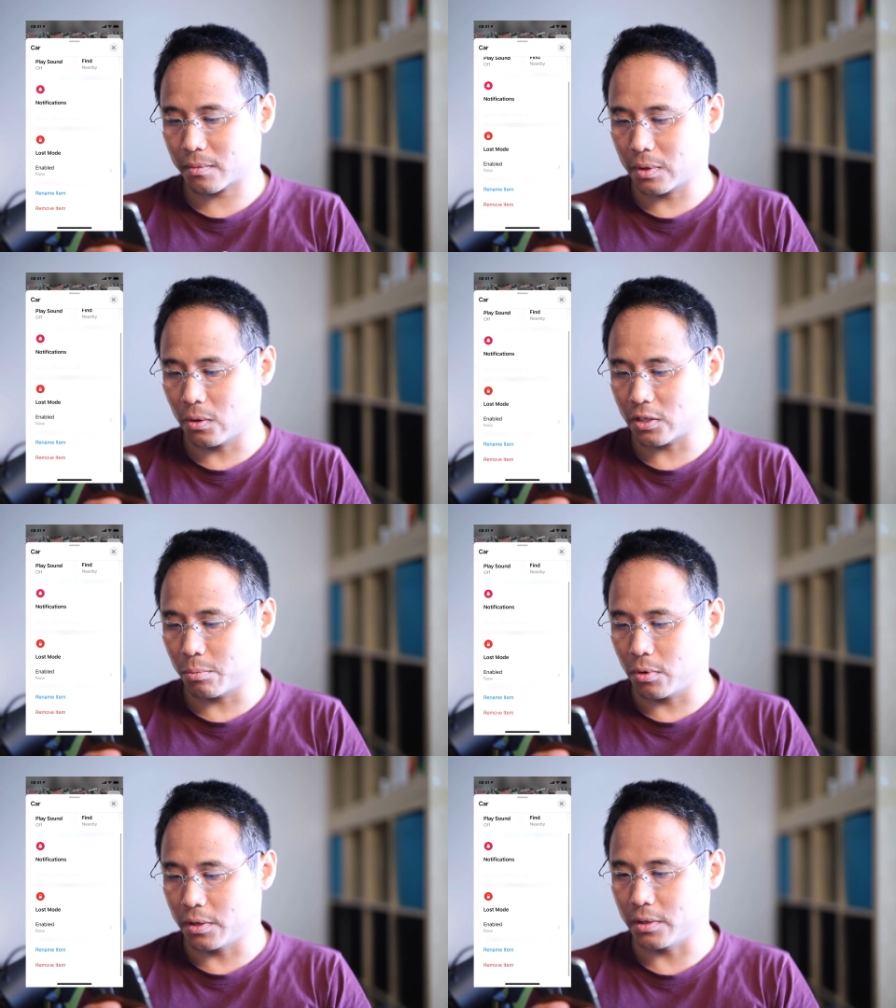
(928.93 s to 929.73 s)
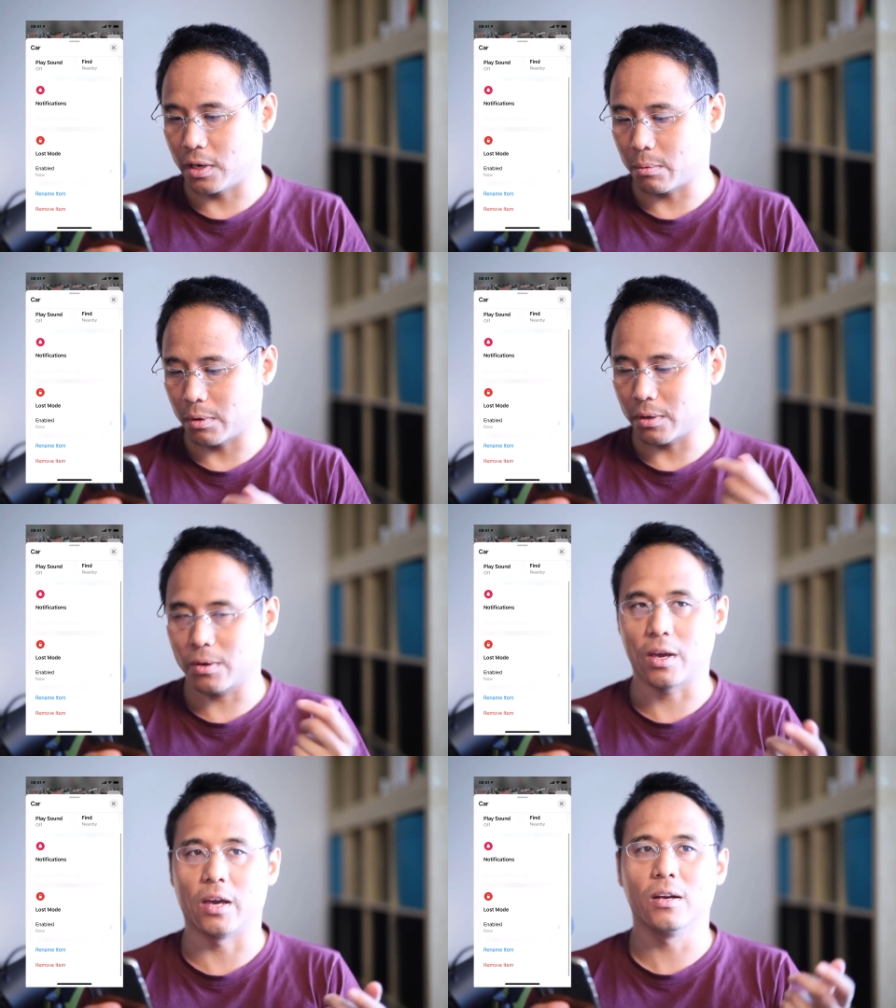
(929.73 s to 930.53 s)
Lost mode is enabled.
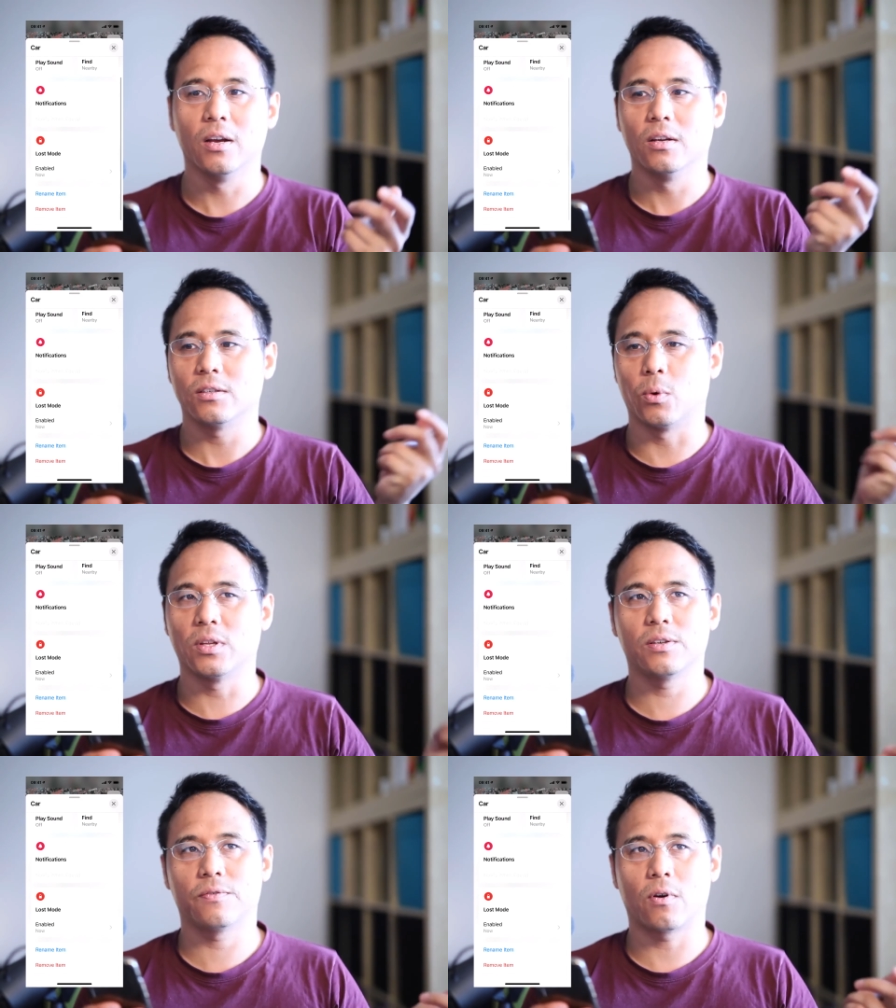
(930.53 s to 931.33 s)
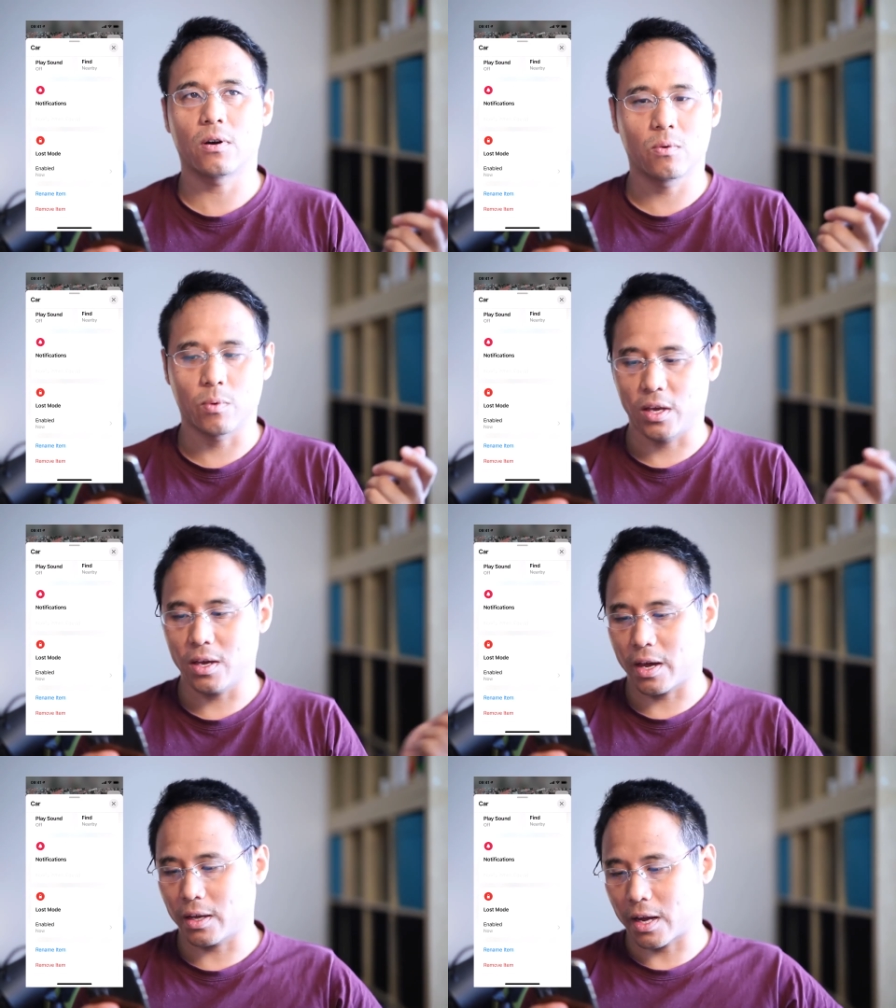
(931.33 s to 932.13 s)
Okay, so when this is far
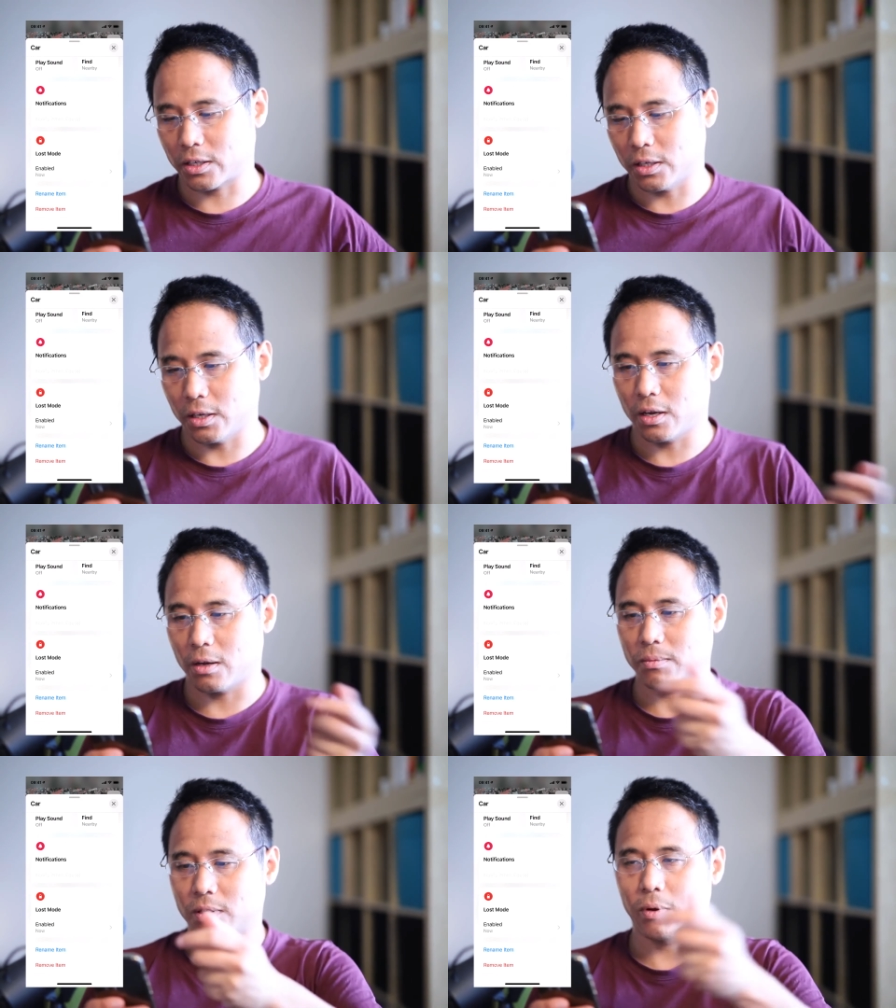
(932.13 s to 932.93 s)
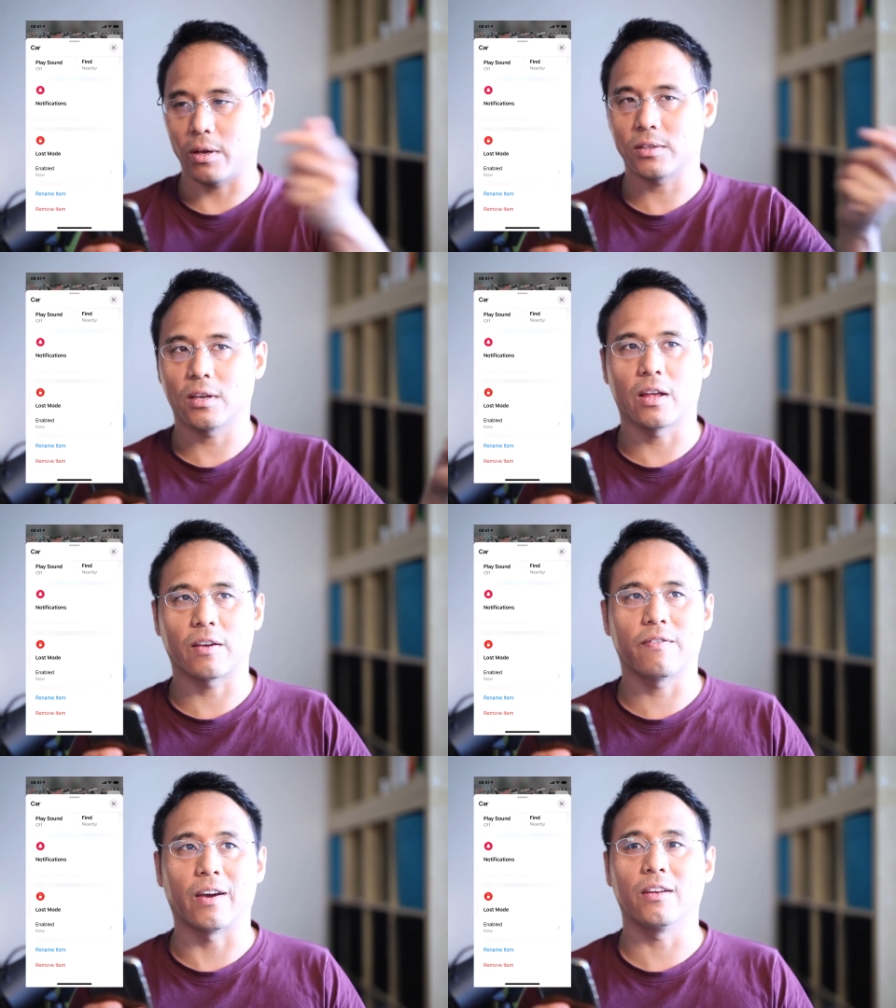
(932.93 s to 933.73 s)
away, I can actually, somebody else can
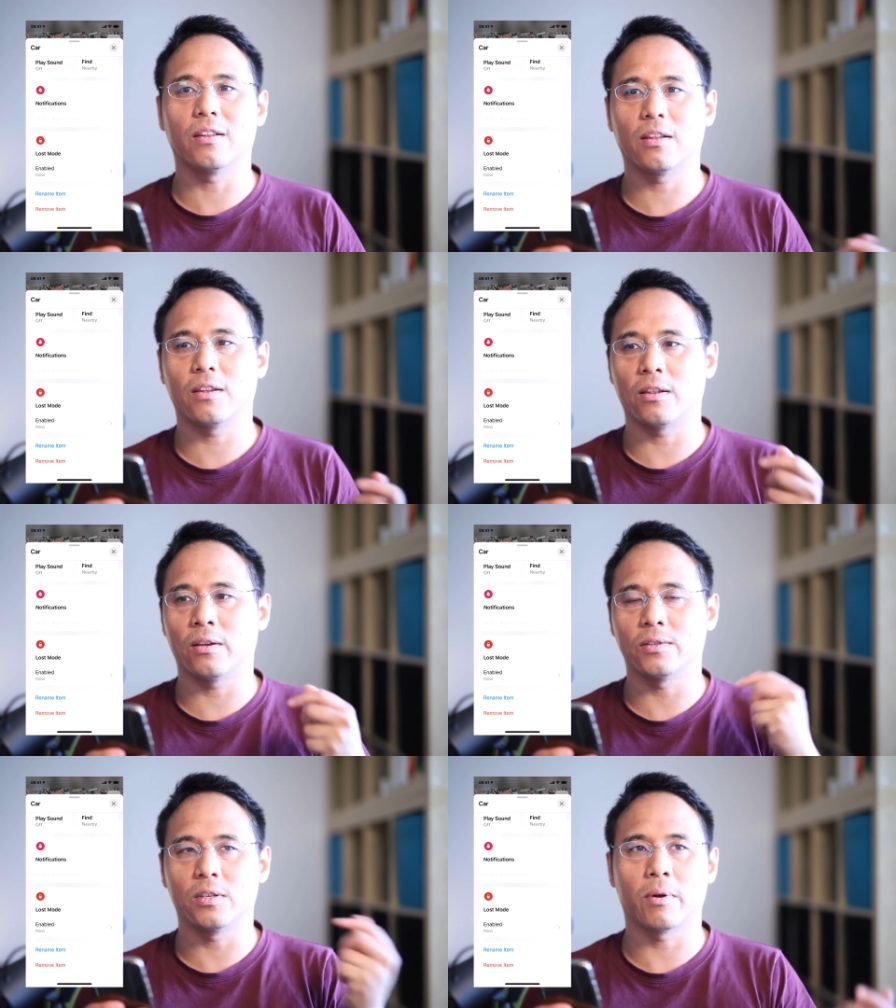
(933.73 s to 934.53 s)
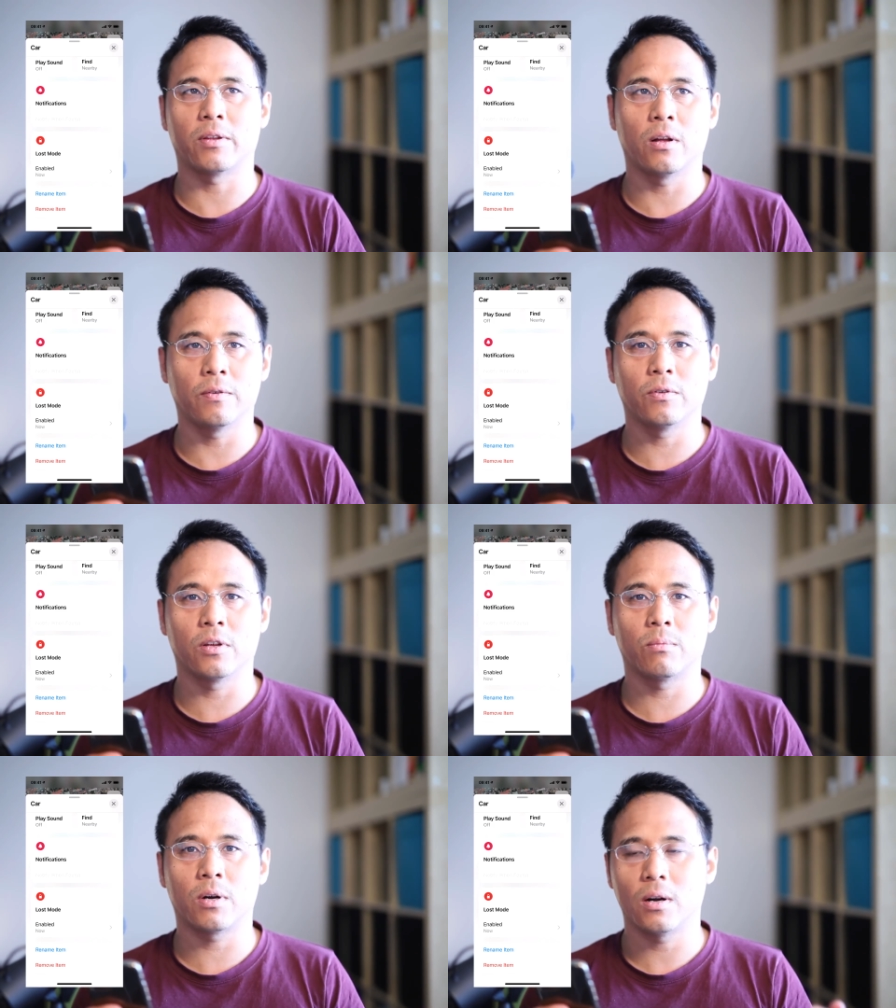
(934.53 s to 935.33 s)
like find it, and then they'll see my telephone
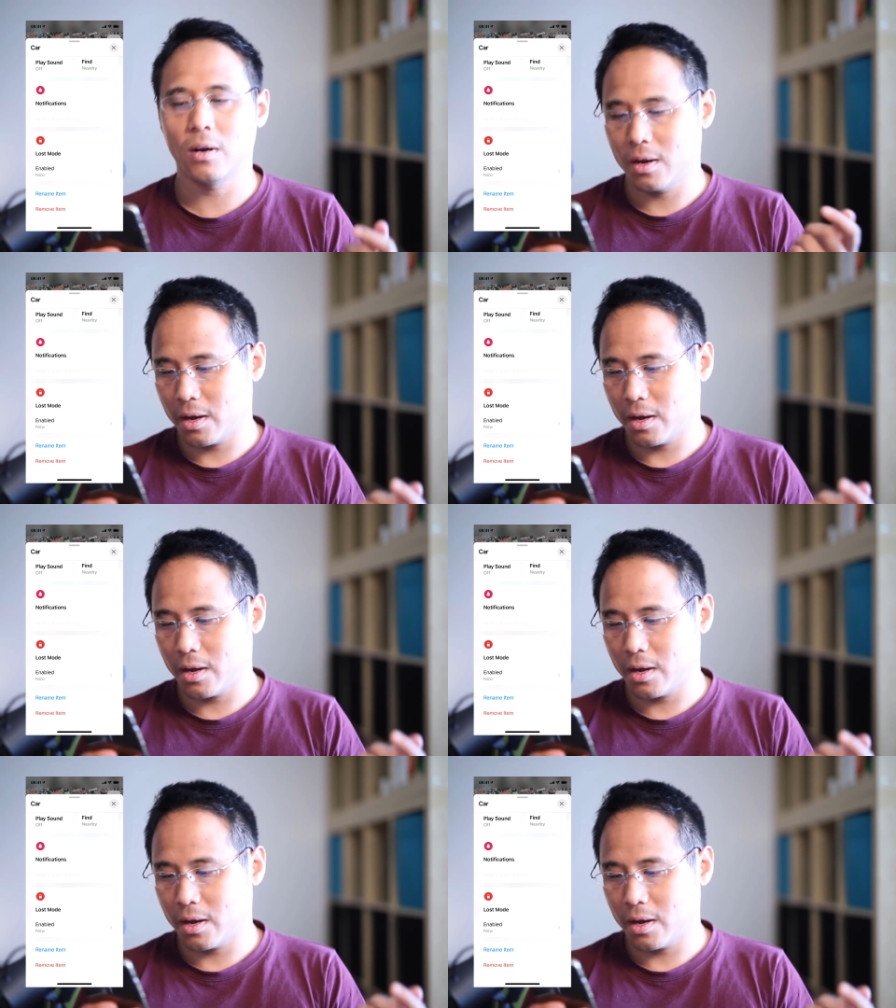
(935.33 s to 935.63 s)
number,